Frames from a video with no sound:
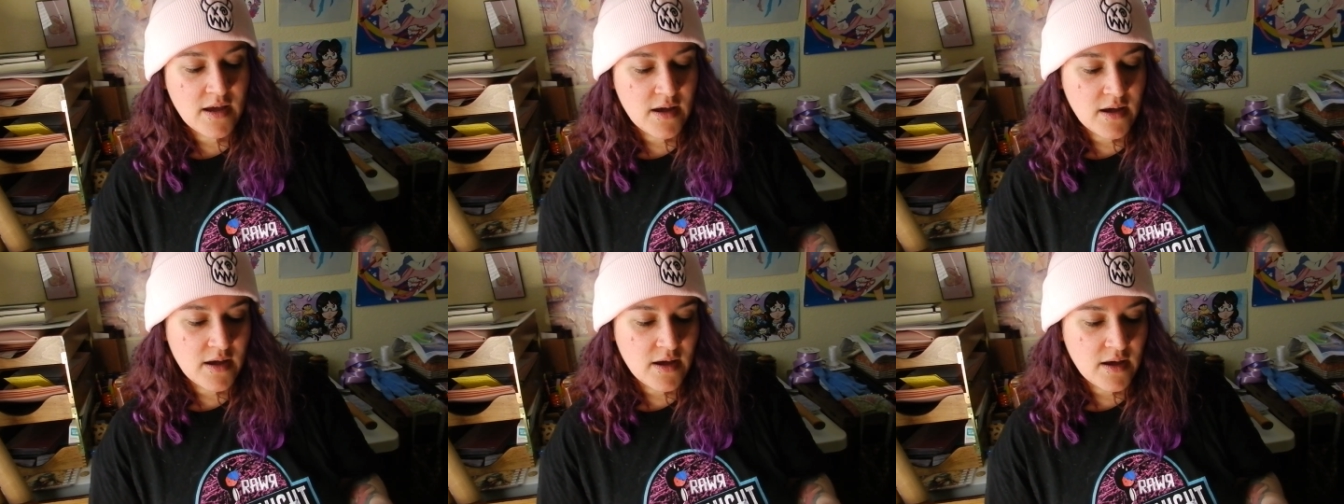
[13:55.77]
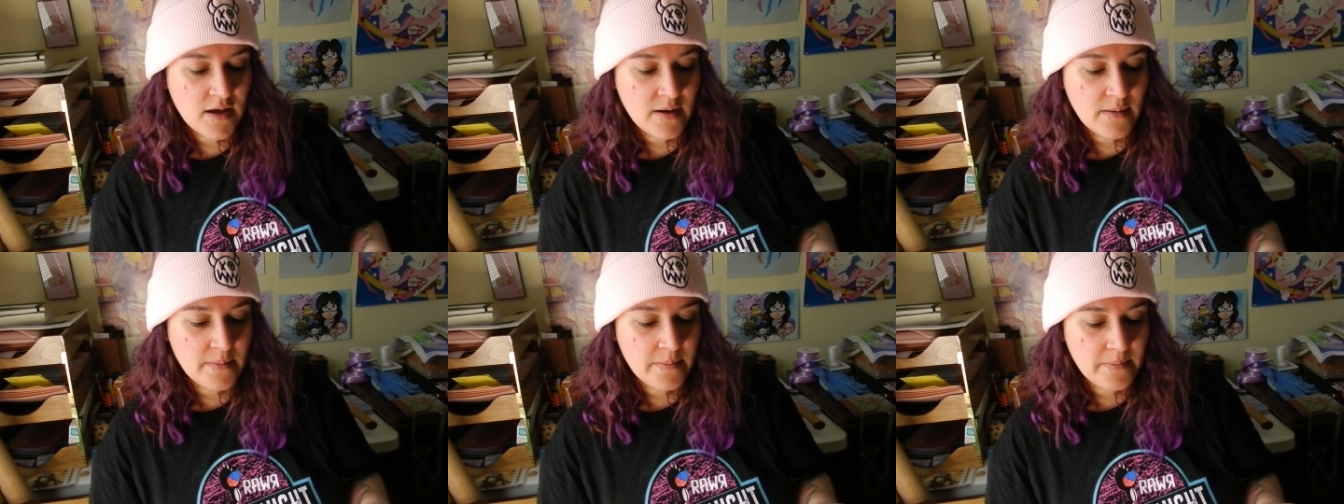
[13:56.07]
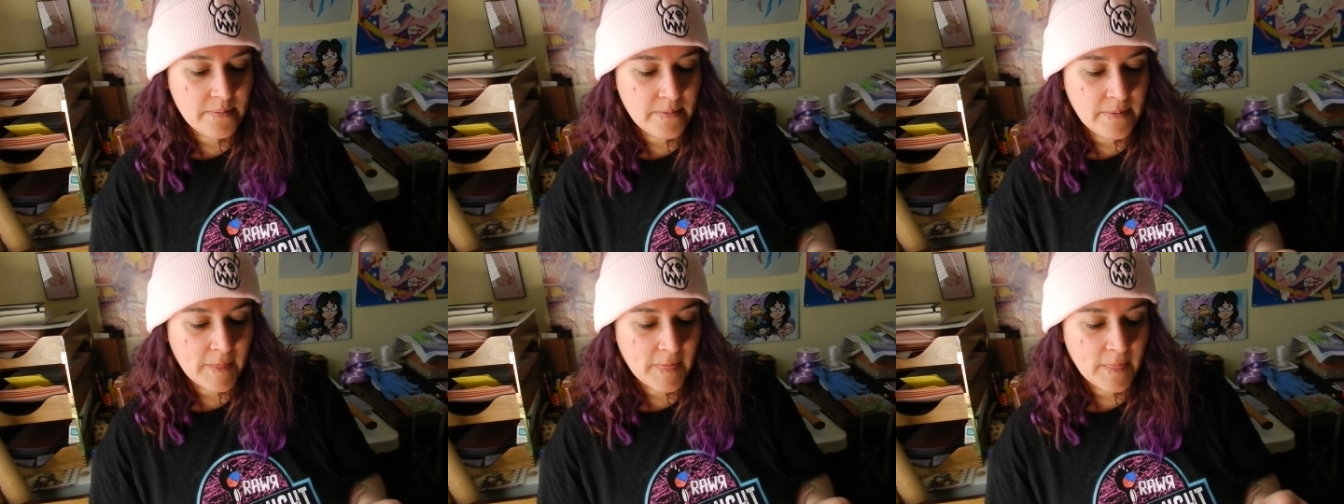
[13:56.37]

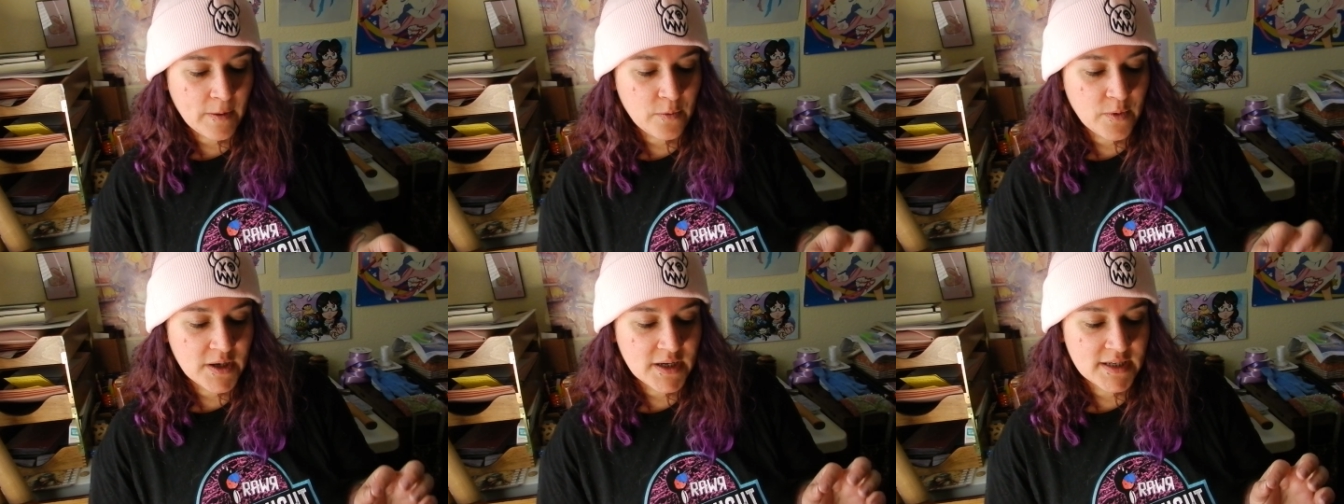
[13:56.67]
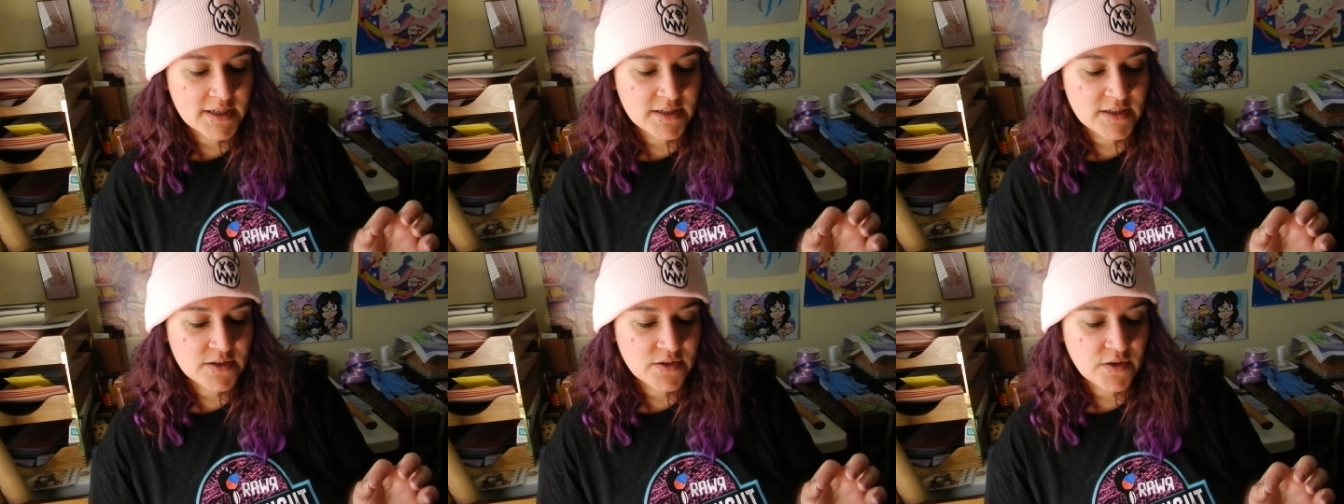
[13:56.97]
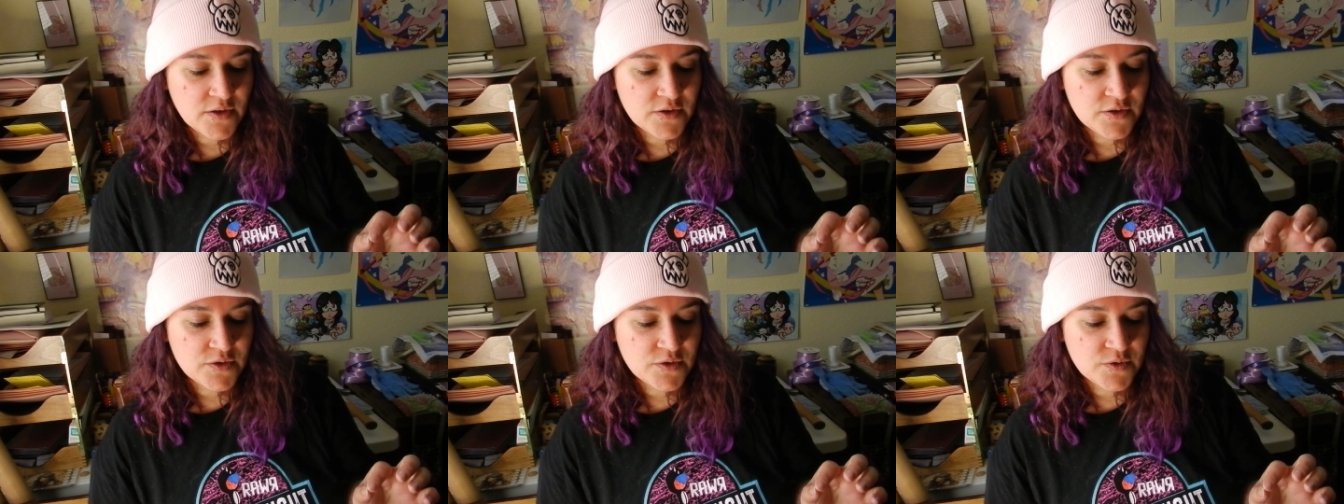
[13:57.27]
um, was